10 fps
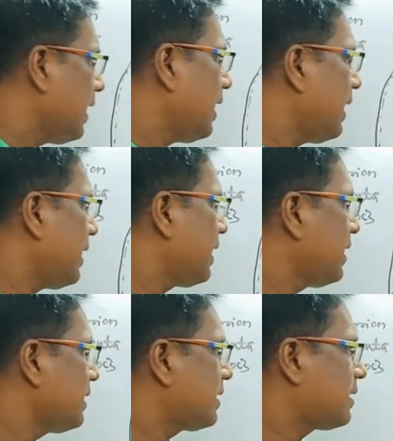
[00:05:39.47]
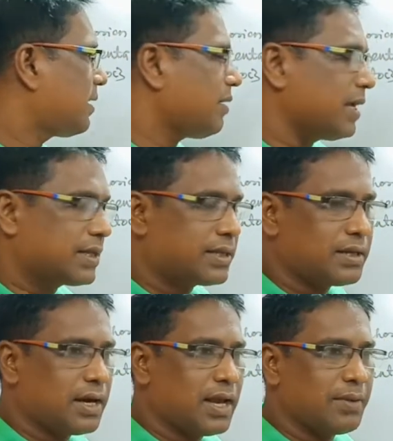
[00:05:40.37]
It is the
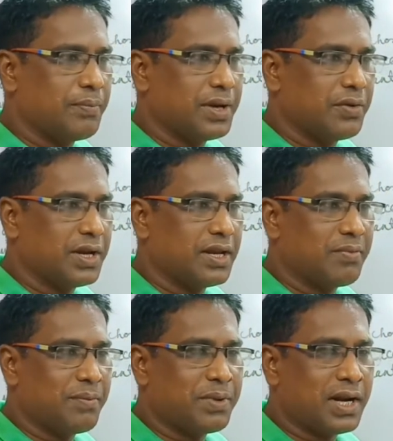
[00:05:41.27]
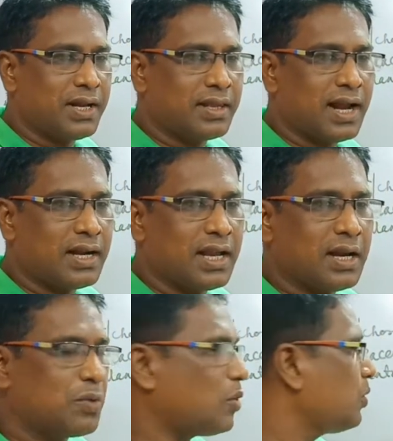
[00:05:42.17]
extra embryonic membrane that
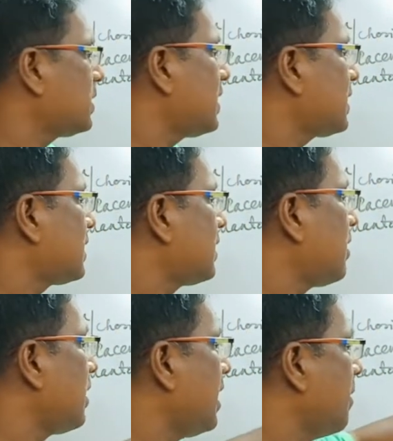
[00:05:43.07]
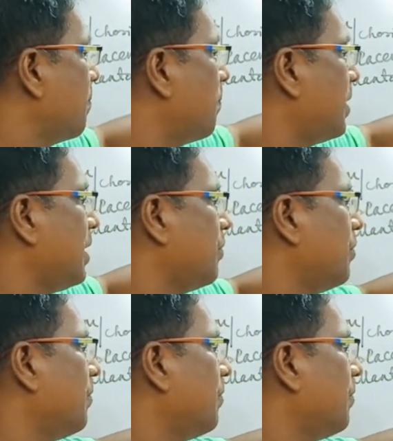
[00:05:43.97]
encloses the embryo.